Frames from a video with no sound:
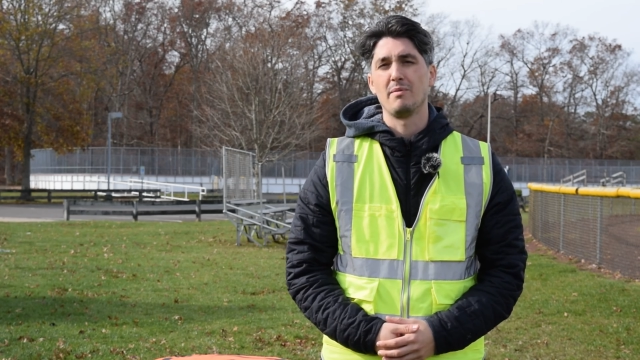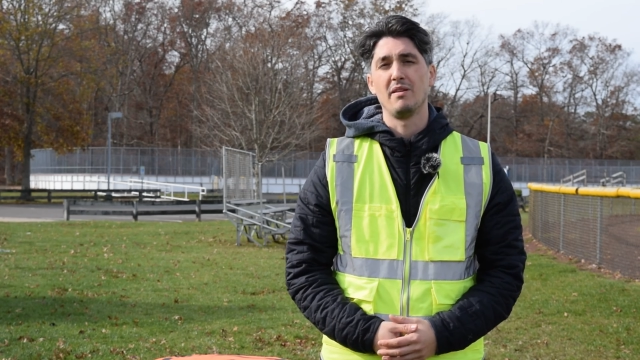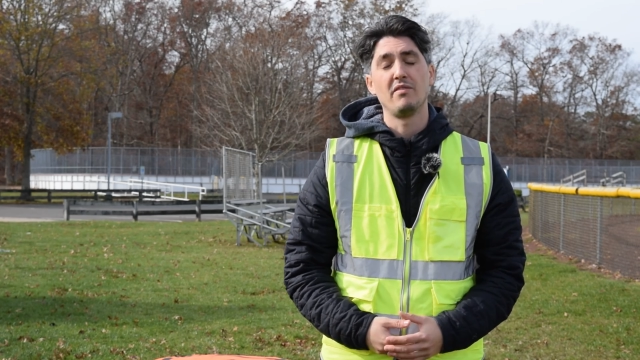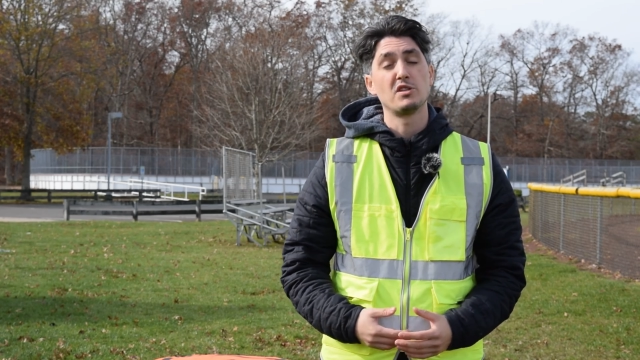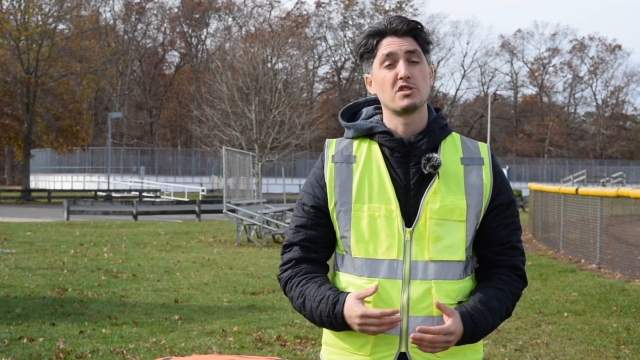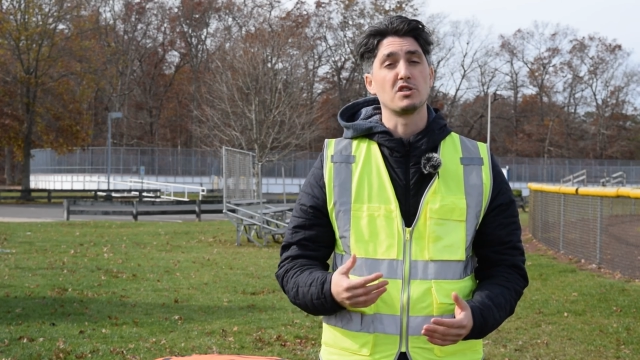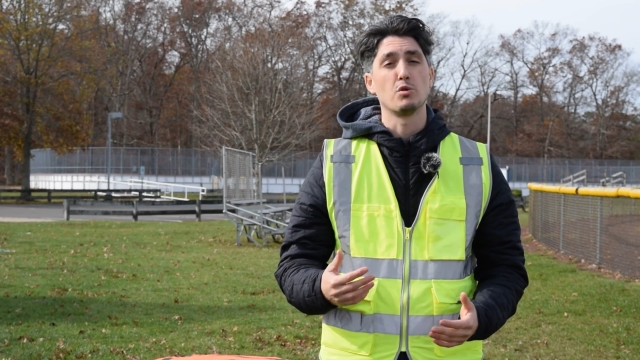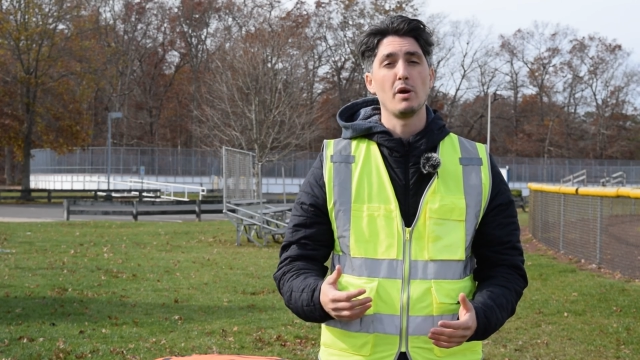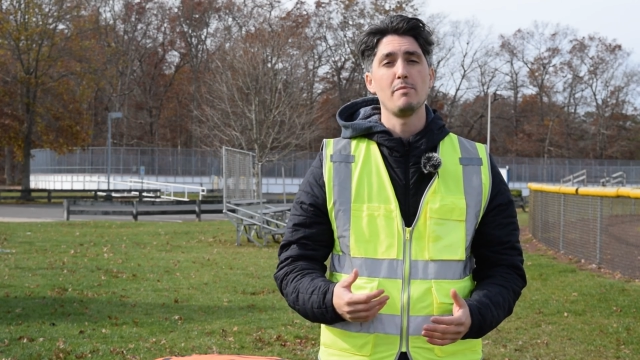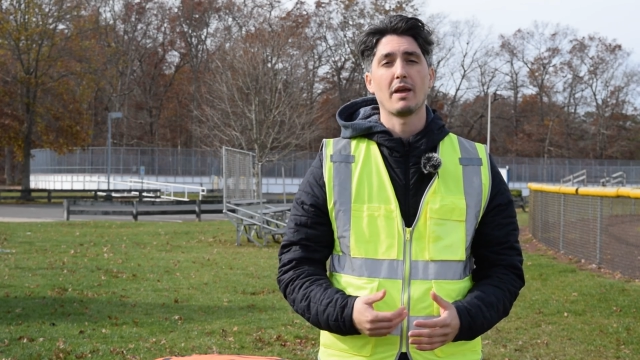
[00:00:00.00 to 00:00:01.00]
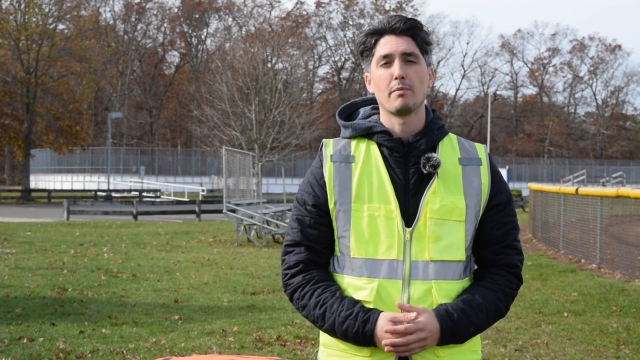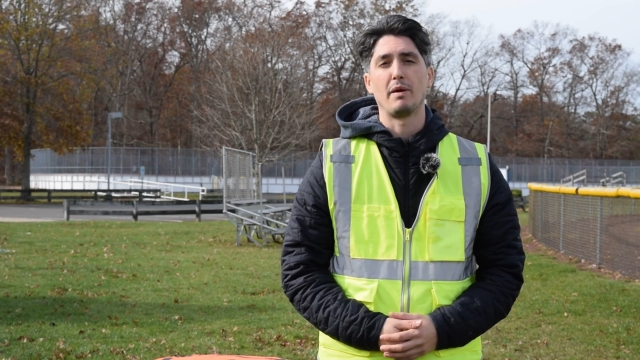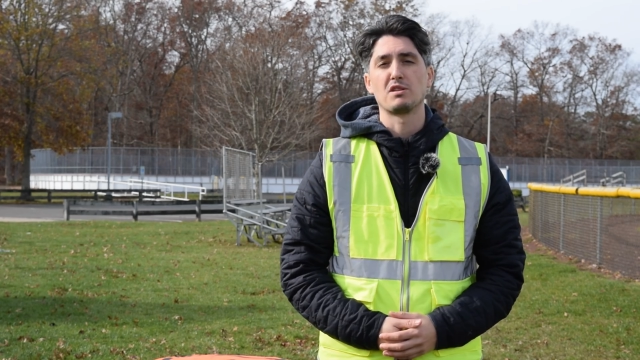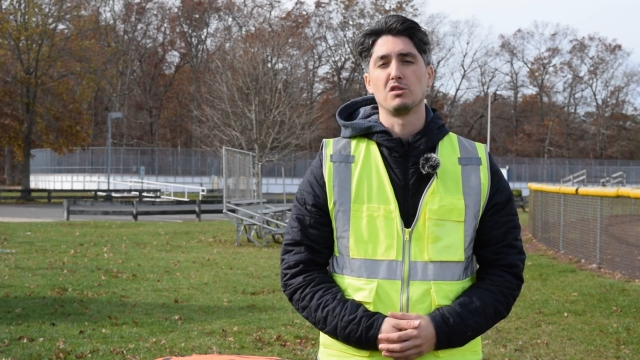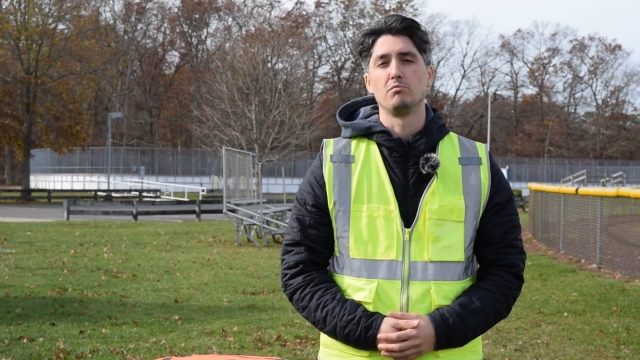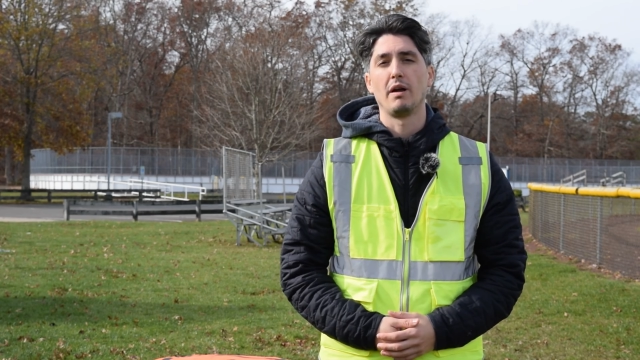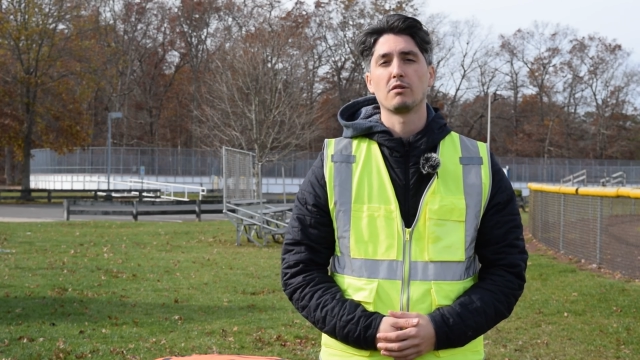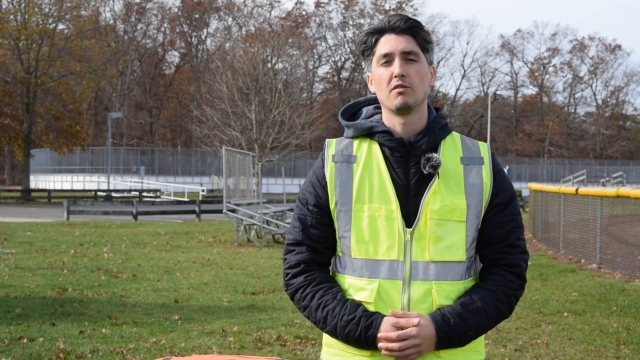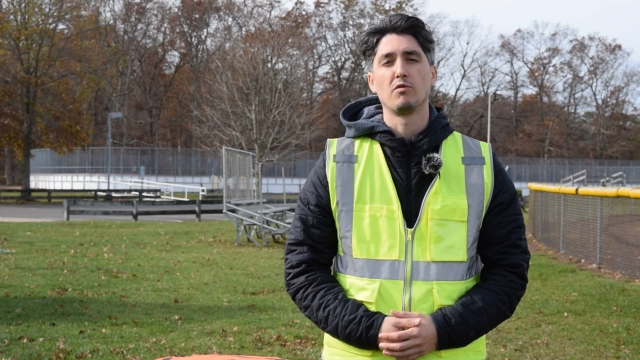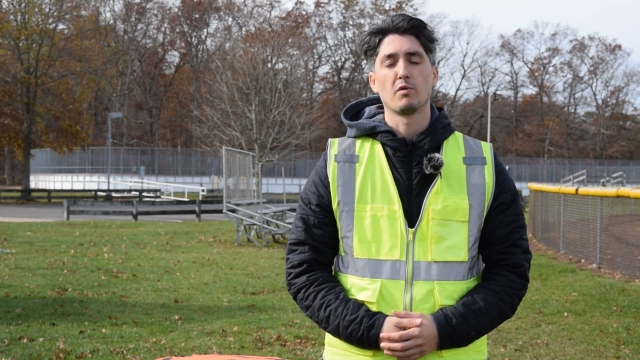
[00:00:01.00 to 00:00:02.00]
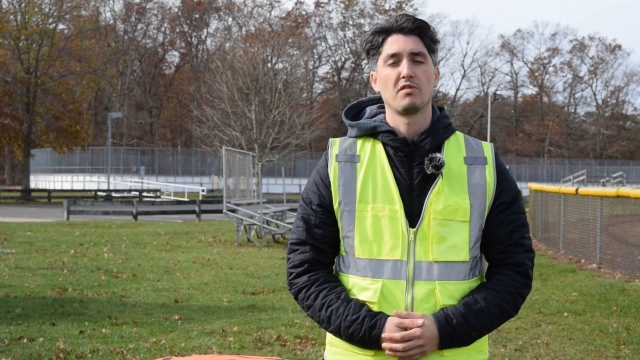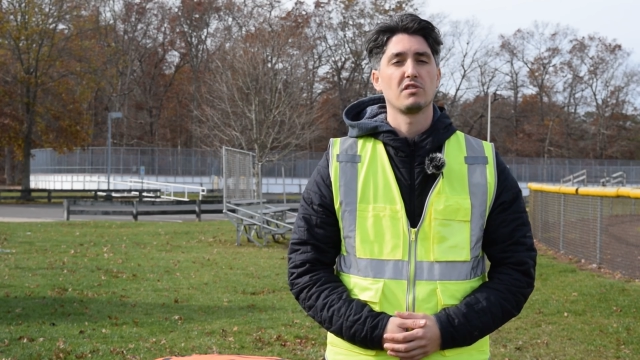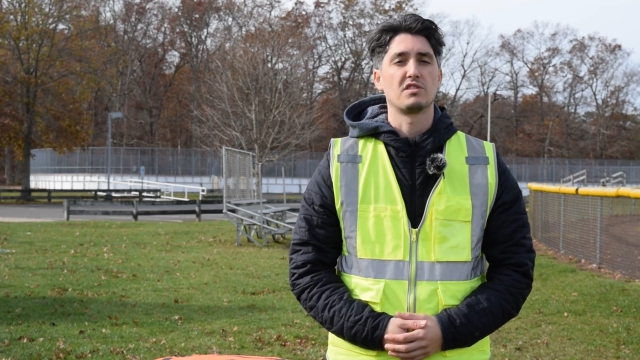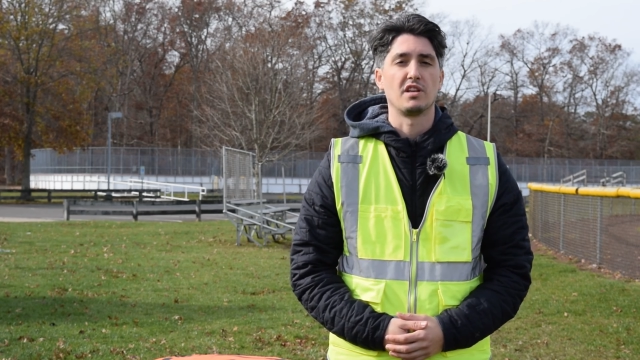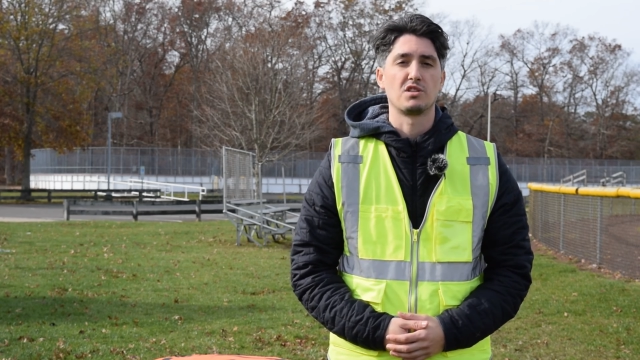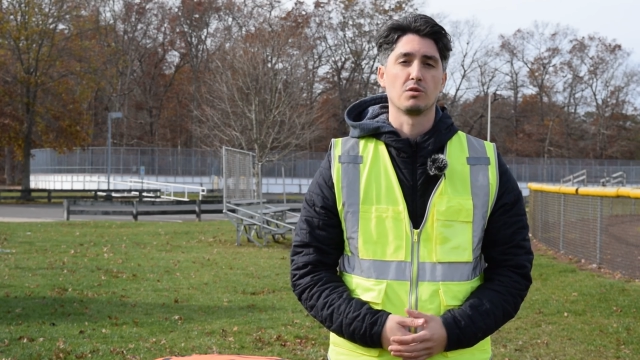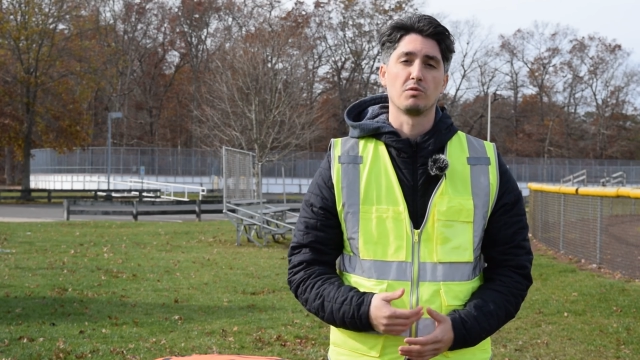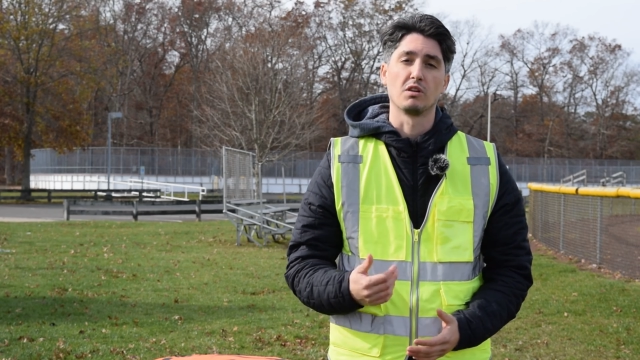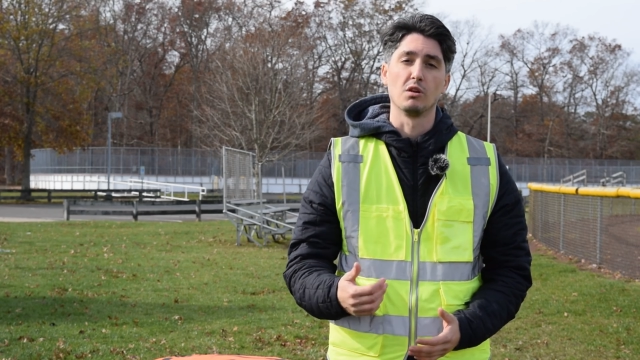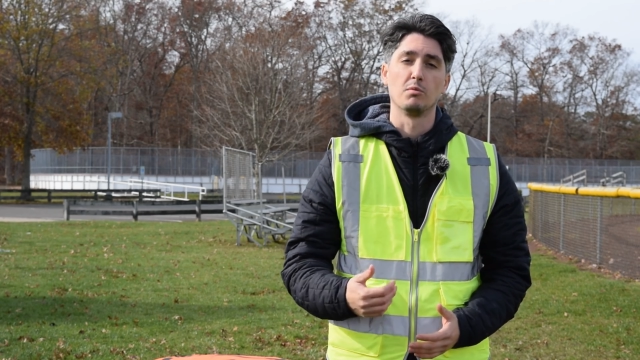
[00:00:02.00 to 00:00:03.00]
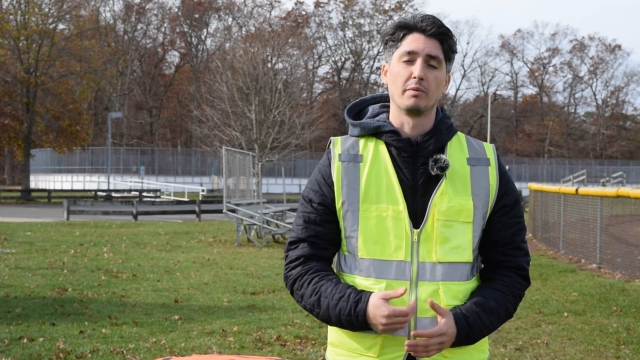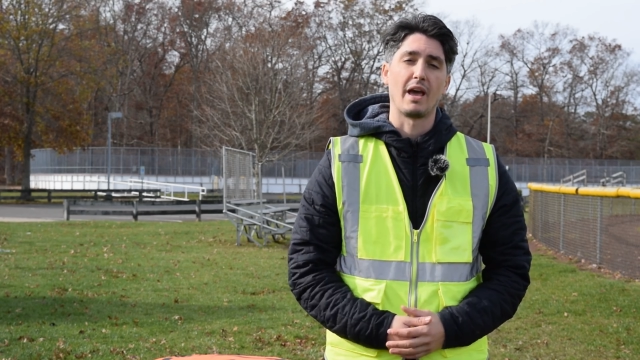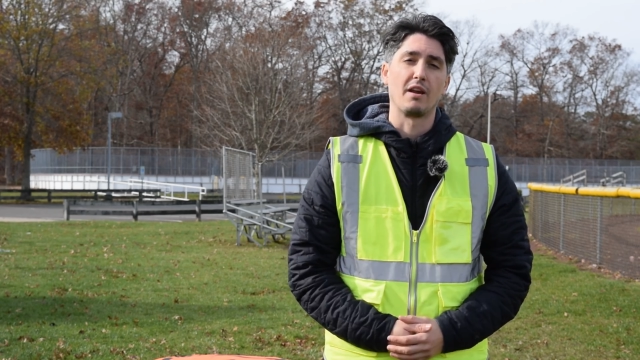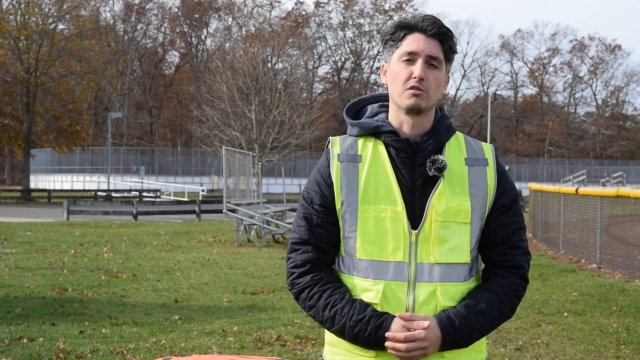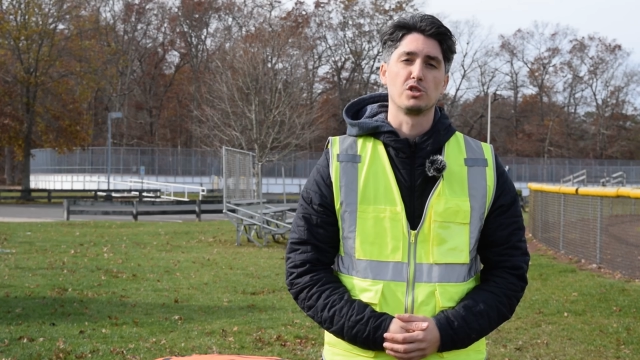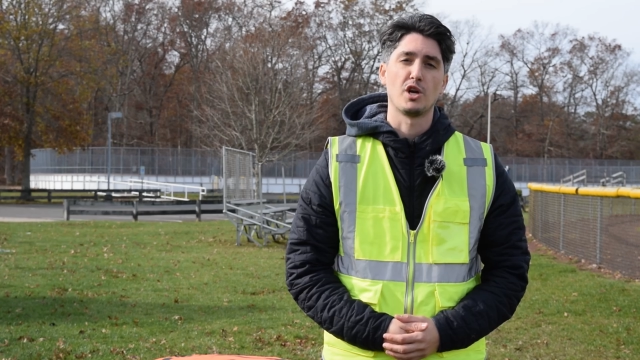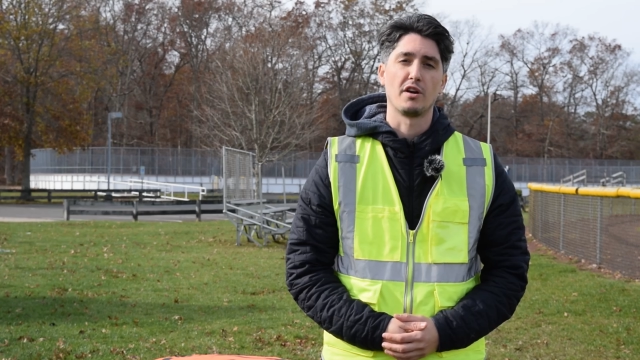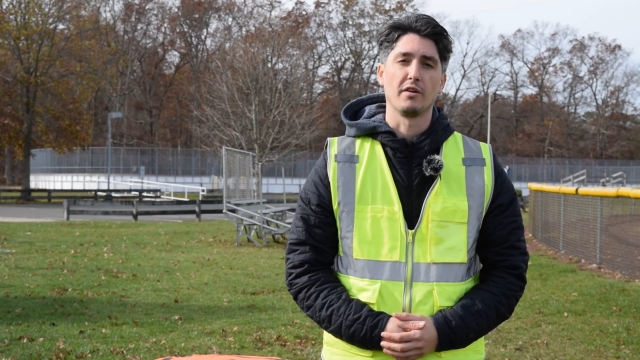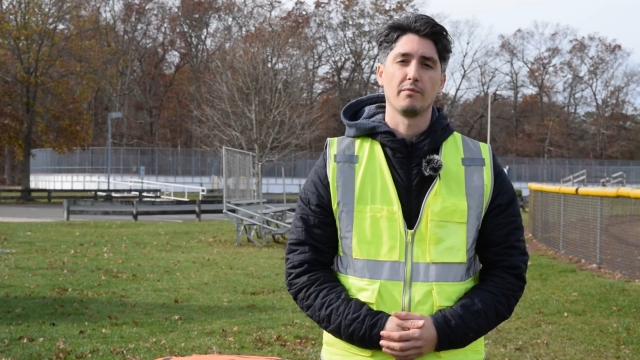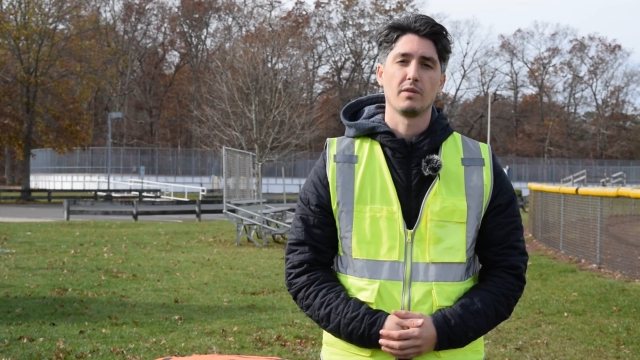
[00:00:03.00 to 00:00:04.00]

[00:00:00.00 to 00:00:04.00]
and features a 20 megapixel micro four thirds sensor with a global mechanical shutter.